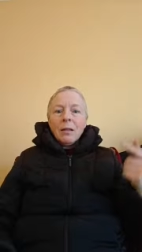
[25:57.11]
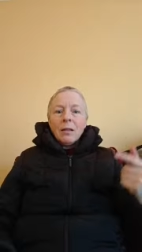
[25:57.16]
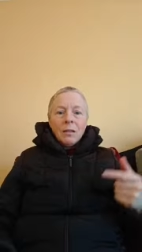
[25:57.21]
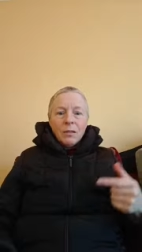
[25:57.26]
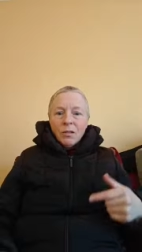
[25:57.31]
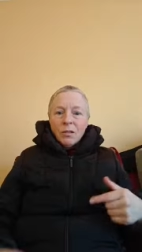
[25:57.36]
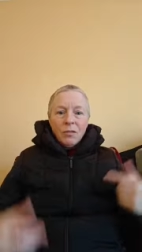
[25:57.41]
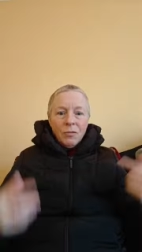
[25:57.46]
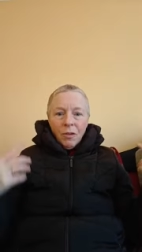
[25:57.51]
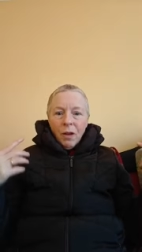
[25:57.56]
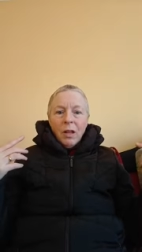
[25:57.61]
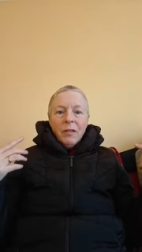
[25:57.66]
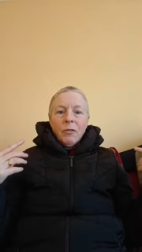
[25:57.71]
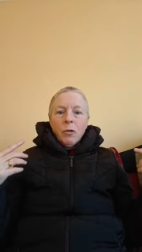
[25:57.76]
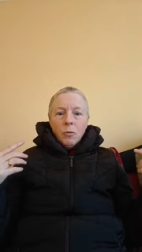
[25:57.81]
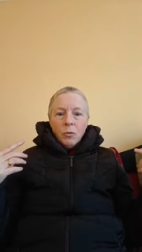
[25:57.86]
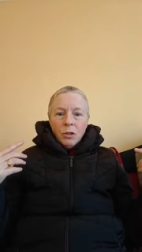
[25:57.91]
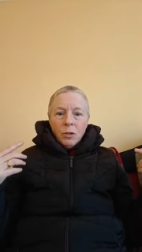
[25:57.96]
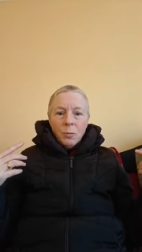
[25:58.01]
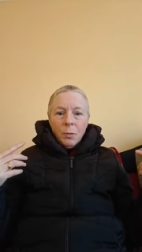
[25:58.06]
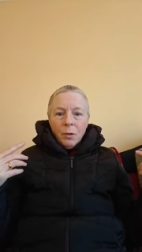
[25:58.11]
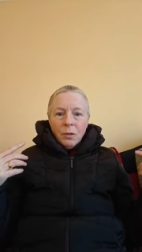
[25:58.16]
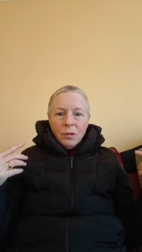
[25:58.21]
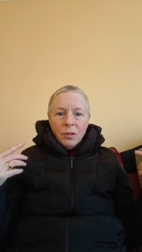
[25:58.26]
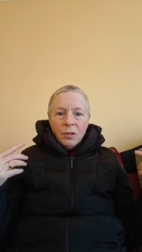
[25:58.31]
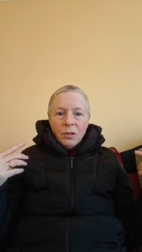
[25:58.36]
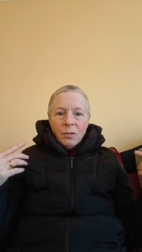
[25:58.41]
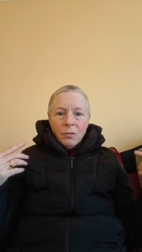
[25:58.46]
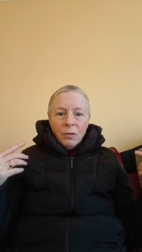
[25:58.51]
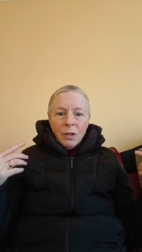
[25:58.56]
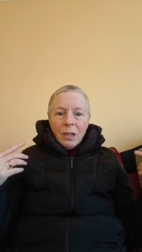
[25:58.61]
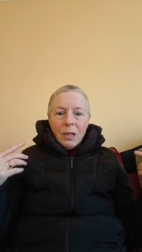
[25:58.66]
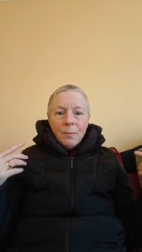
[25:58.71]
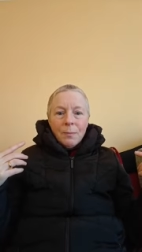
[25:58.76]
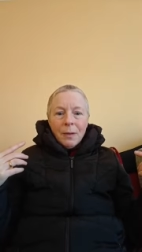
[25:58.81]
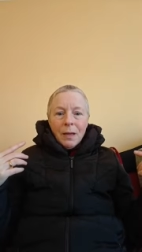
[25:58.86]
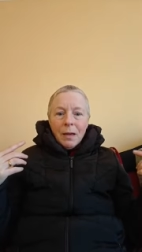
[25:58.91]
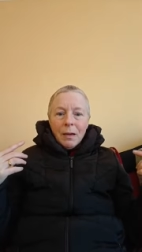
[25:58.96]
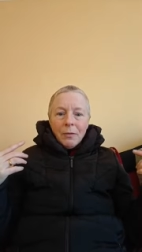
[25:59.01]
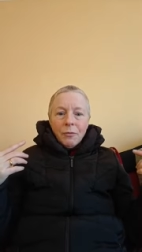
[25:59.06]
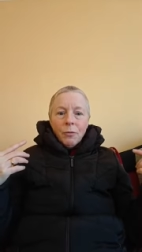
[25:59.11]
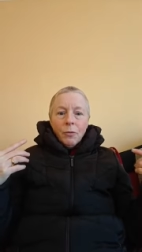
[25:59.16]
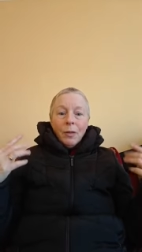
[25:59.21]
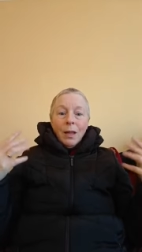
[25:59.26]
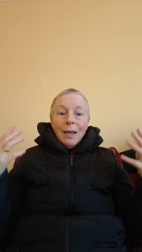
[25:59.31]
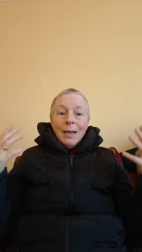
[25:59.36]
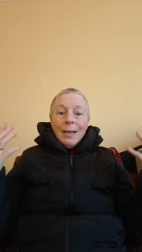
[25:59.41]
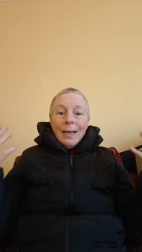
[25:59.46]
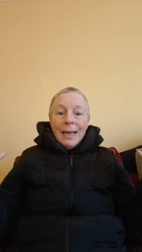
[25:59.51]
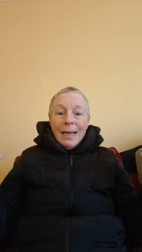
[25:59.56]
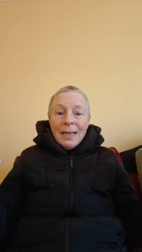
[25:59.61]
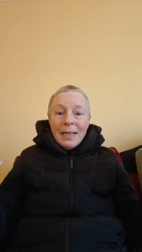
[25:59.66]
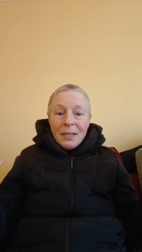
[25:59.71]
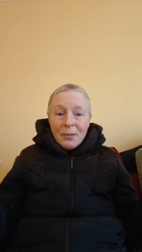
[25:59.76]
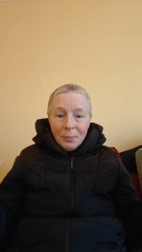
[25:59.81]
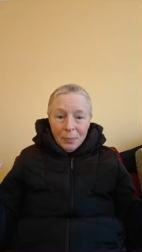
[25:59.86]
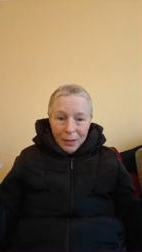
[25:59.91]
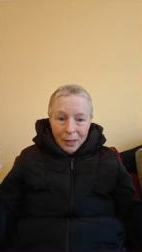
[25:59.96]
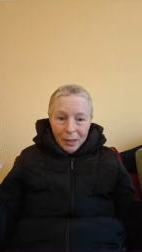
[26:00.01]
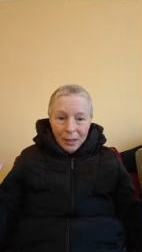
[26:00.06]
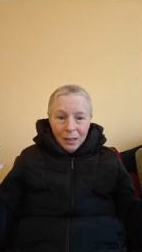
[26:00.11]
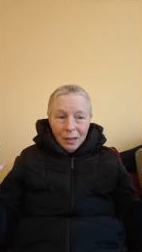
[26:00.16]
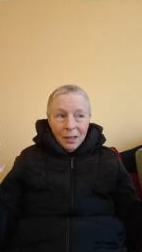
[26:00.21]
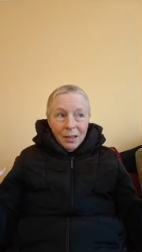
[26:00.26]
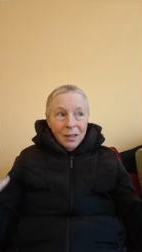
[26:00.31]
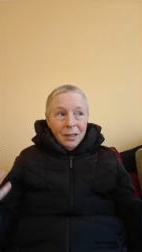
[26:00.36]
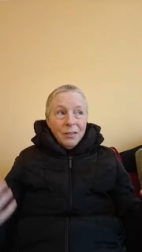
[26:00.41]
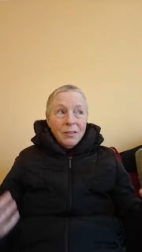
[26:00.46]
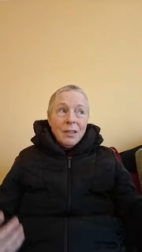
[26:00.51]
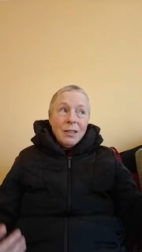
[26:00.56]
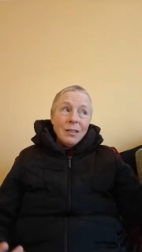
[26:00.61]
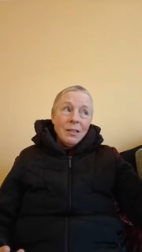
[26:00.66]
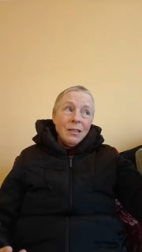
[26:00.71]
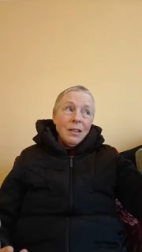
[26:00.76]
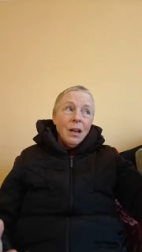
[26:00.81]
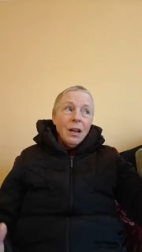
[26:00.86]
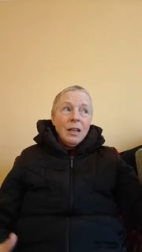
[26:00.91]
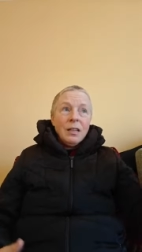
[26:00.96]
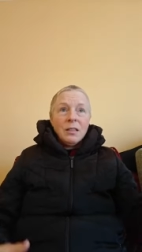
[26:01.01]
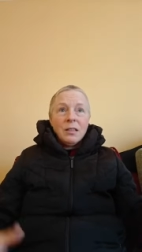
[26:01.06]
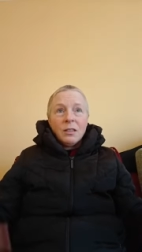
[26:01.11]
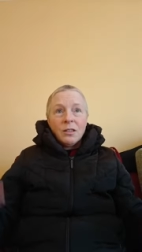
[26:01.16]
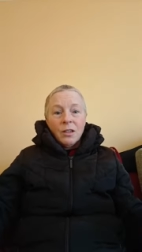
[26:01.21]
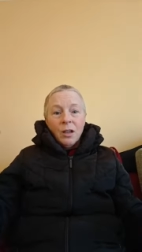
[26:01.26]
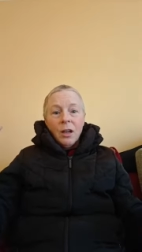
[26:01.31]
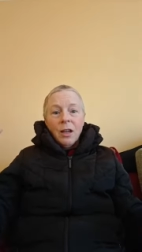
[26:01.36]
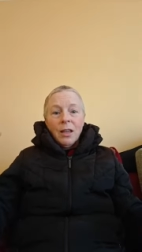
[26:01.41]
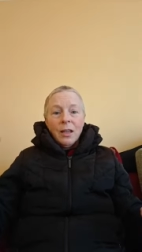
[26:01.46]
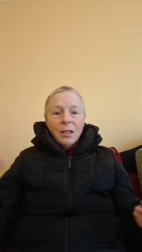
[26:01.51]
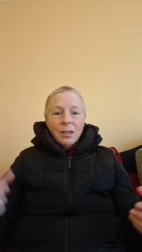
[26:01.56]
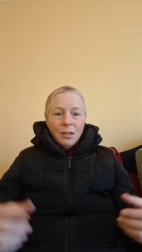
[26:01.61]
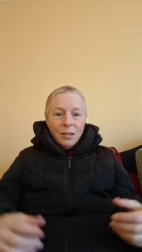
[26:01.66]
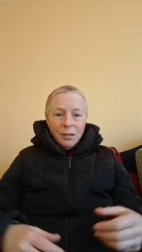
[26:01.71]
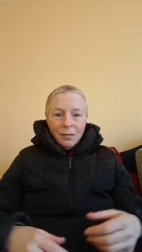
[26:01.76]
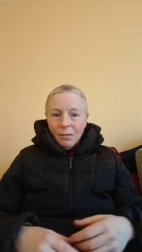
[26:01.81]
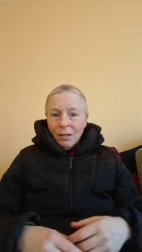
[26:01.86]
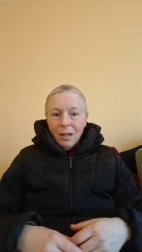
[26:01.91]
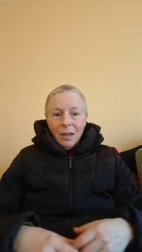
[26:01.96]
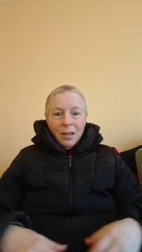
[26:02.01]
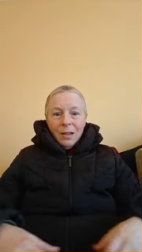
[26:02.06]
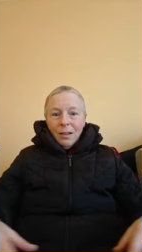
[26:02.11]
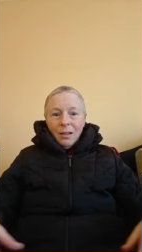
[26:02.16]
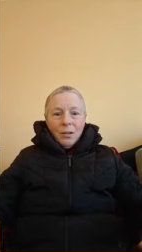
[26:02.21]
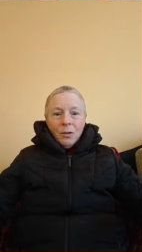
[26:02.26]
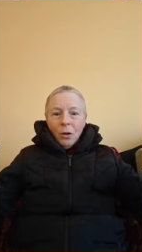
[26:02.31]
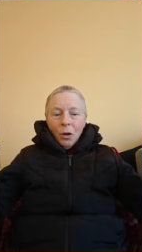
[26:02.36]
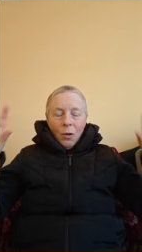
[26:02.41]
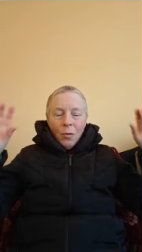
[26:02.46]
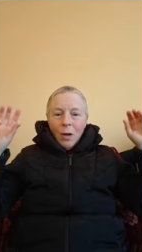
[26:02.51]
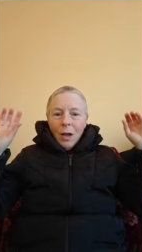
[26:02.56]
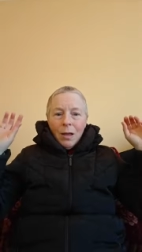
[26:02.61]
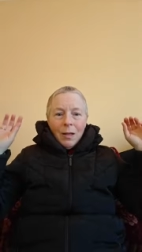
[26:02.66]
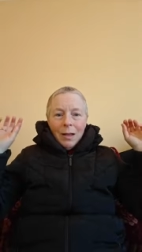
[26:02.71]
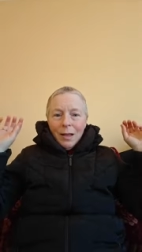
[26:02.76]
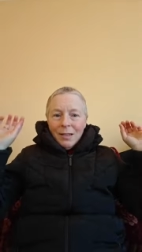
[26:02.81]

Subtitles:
The survival responses are really powerful. They need to be. If there's lions and tigers and, you know,